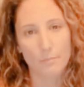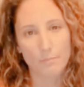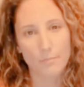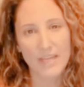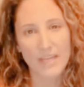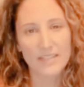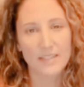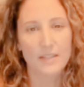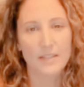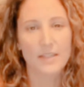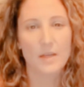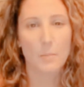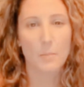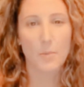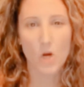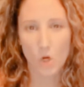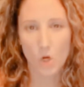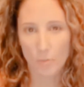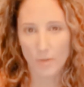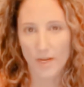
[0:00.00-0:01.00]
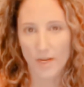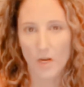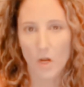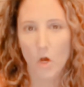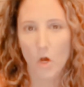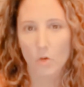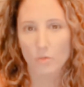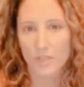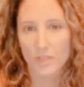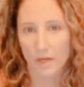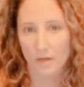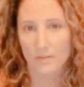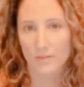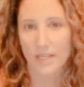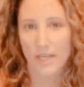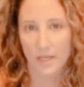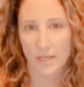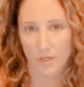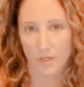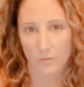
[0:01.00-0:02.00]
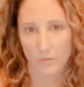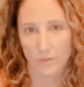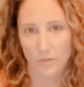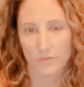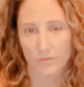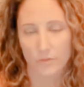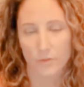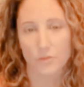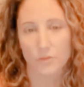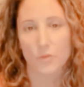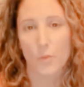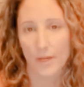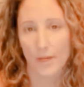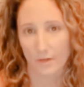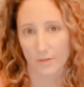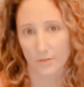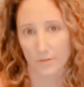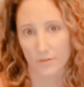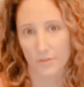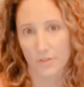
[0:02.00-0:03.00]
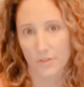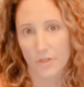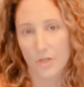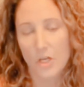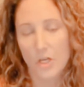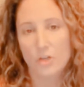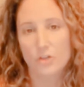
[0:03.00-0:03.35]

basically a permanent hotel takeover for swingers.